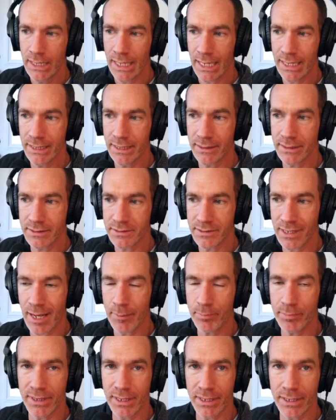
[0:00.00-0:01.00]
And then the
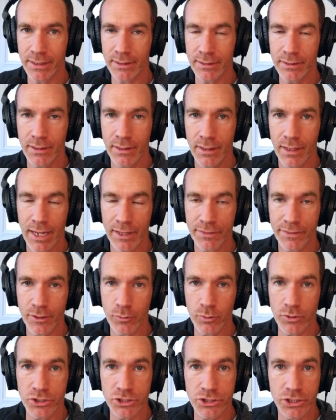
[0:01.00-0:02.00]
top end, I
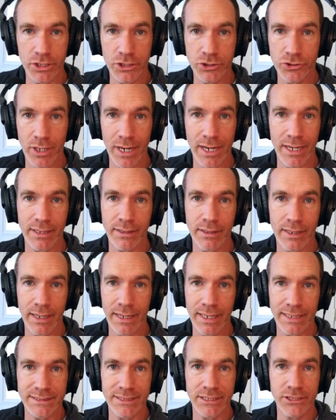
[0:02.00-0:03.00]
think we're just going to try and
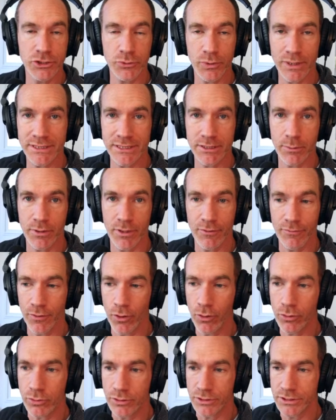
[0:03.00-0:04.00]
accentuate some of the
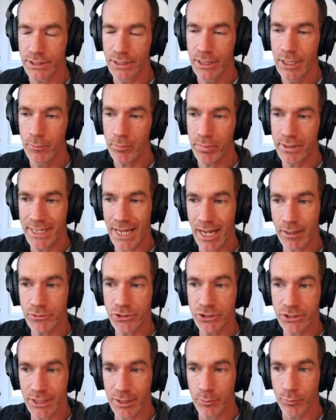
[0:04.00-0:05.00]
vocals. But now I'm
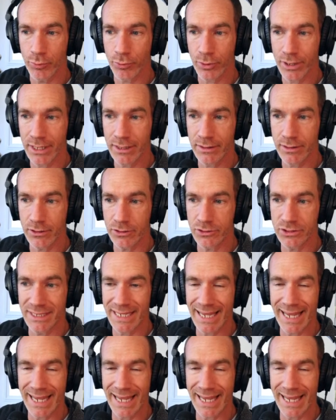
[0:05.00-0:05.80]
just going to bring those